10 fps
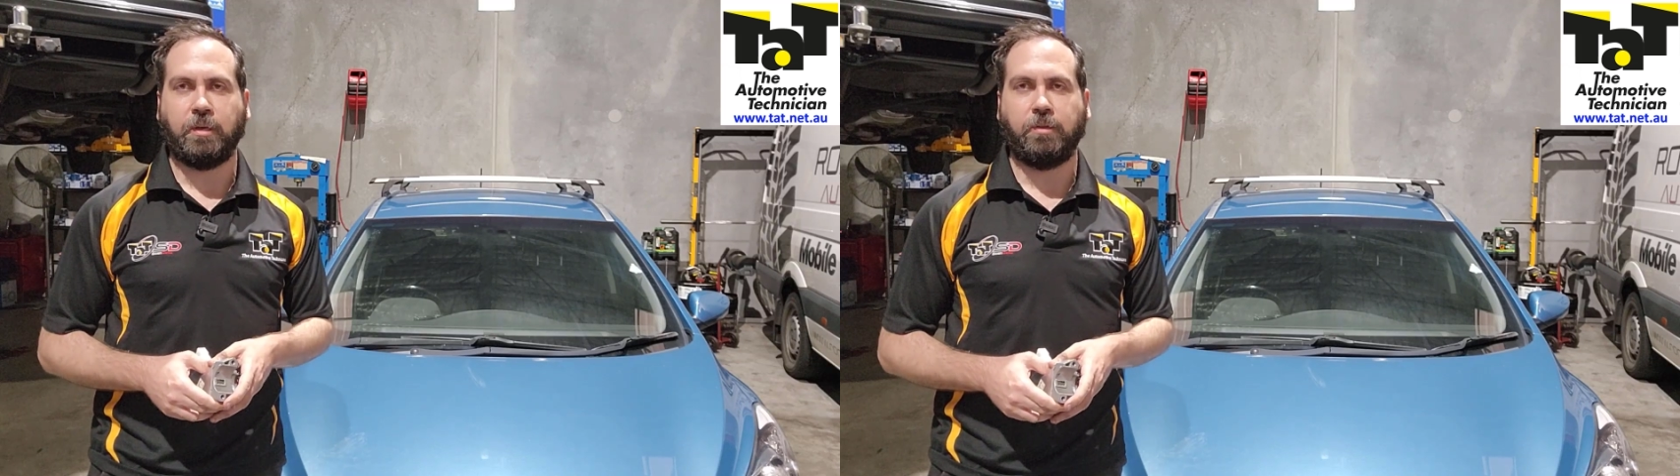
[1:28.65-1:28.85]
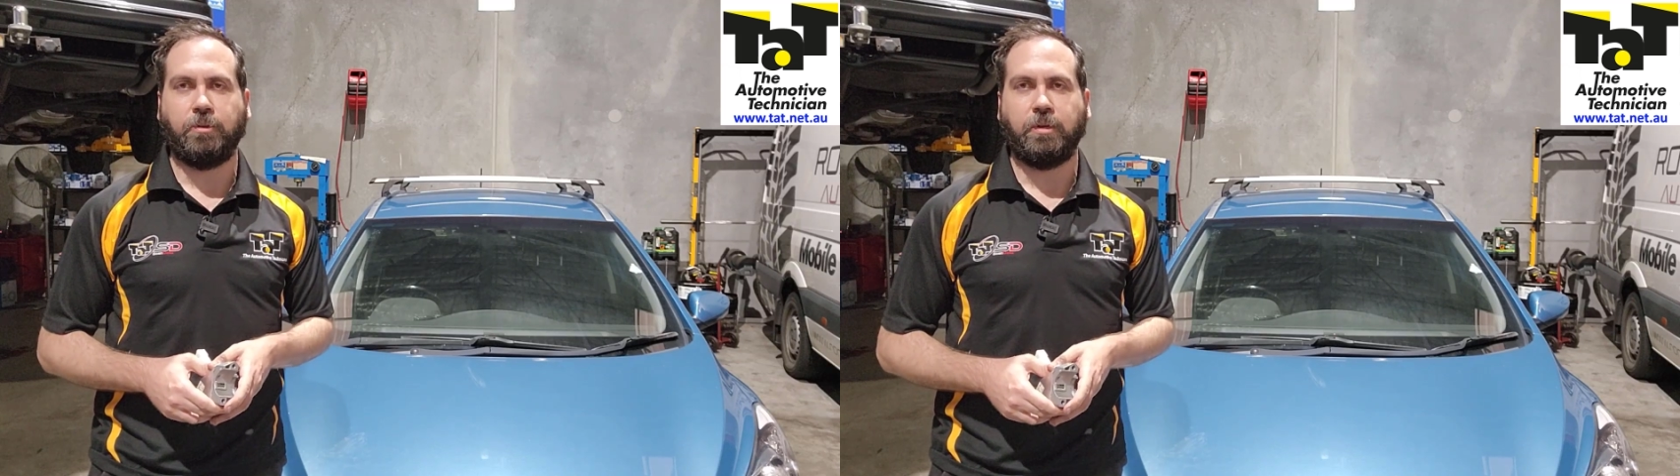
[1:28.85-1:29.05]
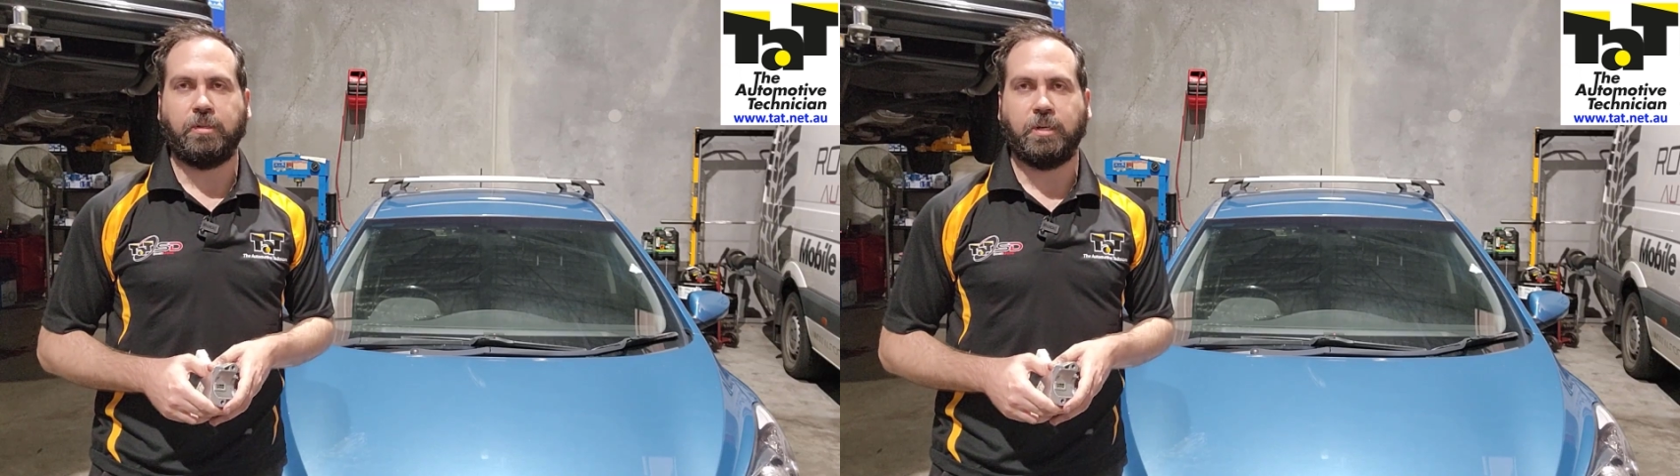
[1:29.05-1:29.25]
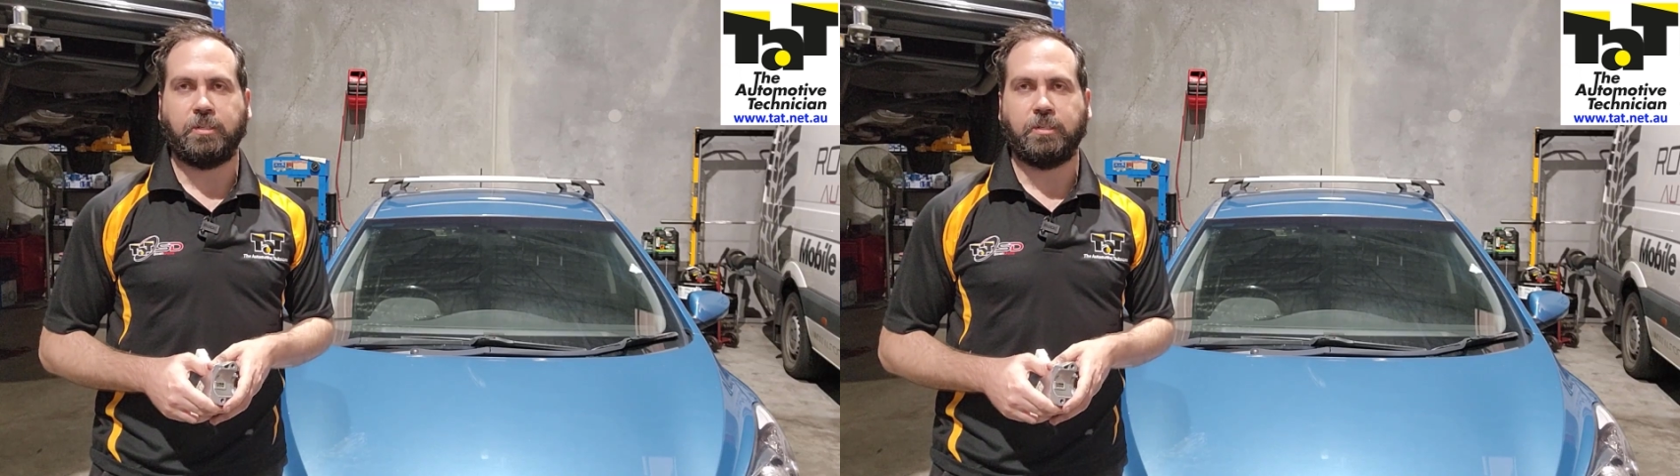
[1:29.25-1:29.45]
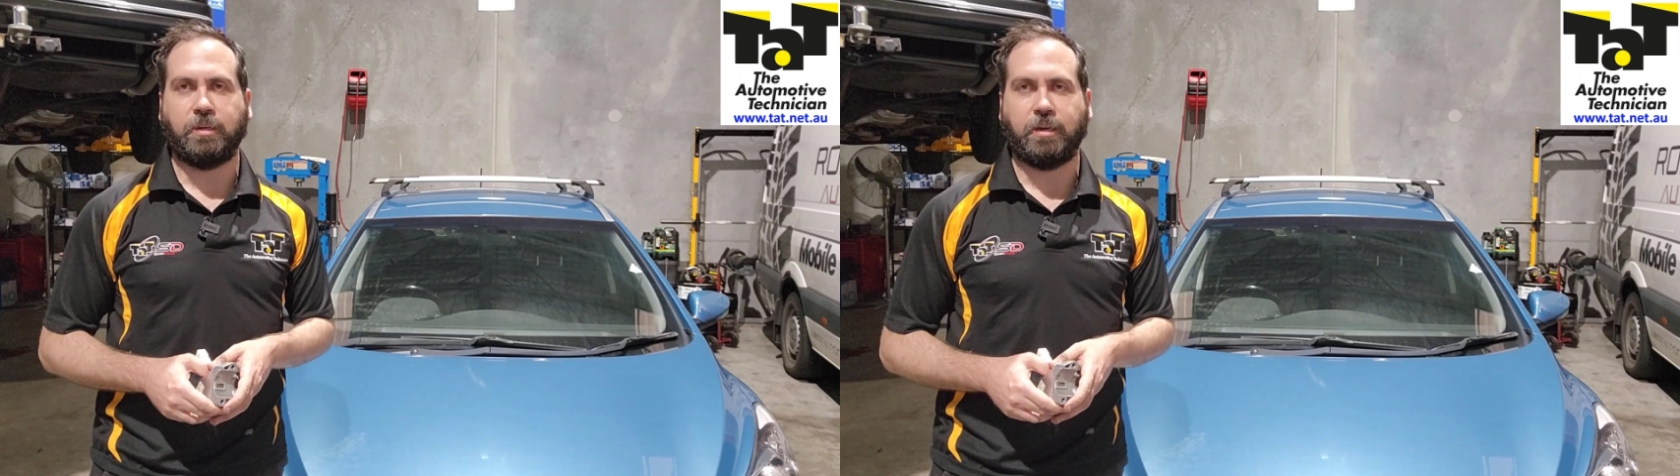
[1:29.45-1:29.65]
including
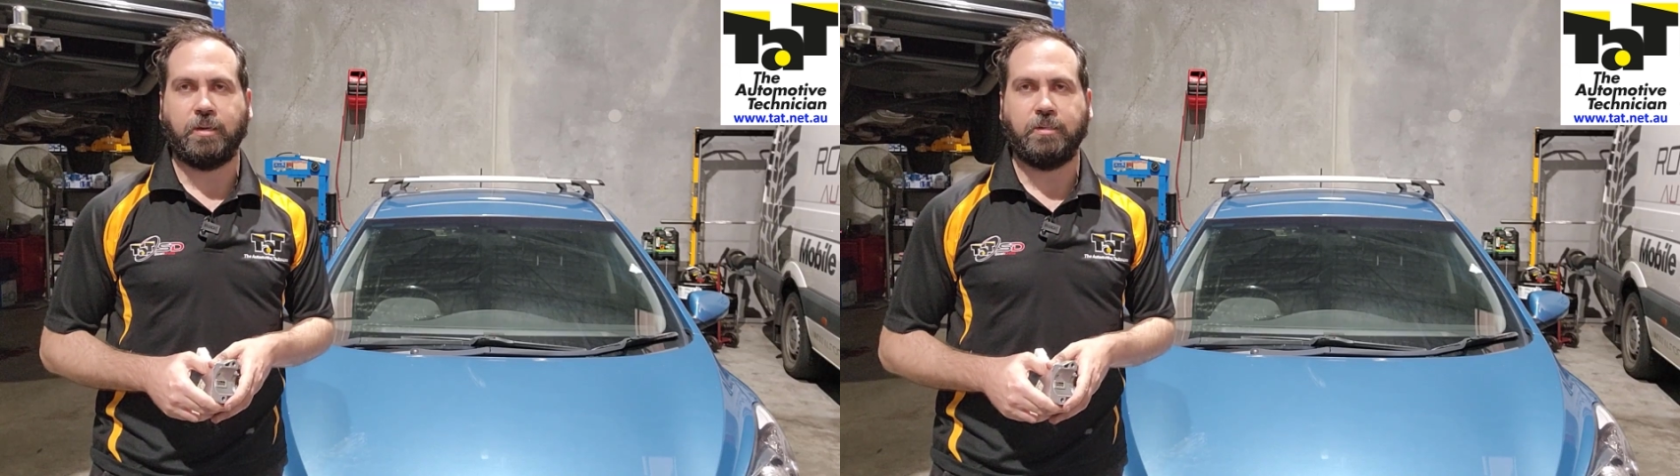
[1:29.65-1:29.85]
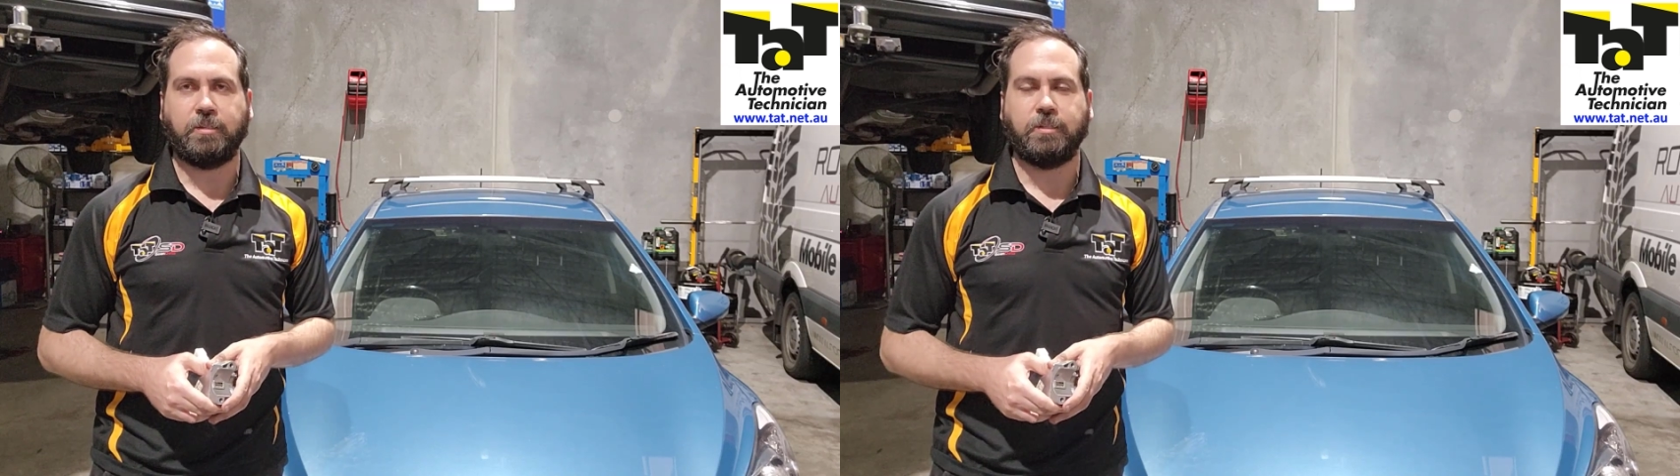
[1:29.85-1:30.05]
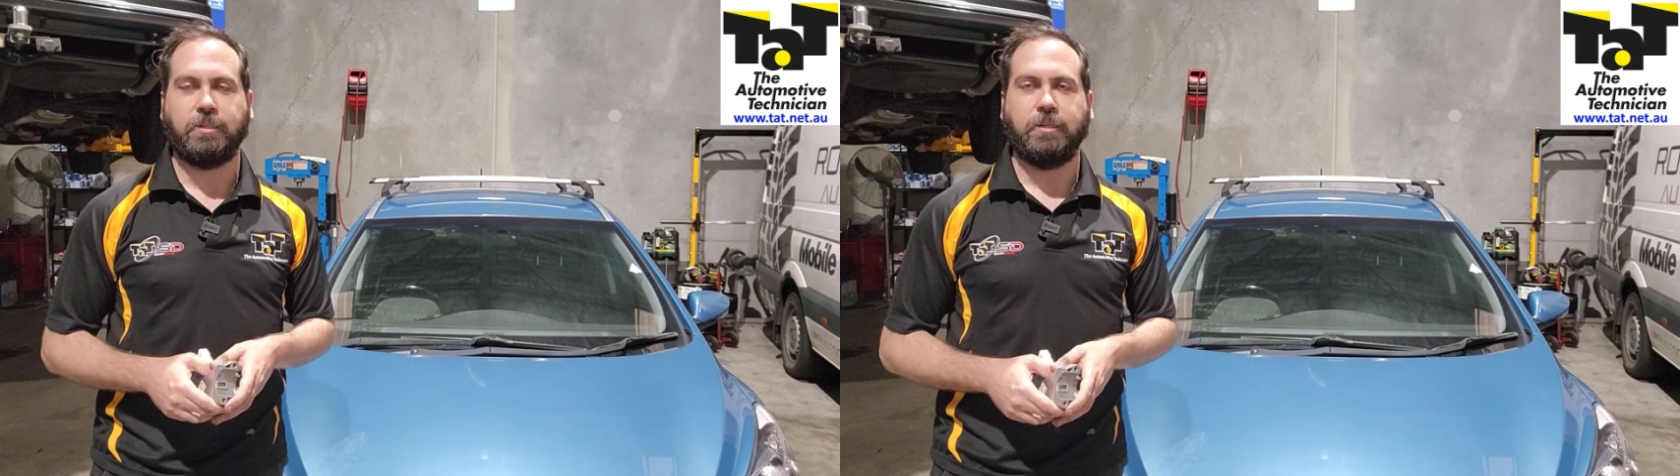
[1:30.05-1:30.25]
teaching the keys.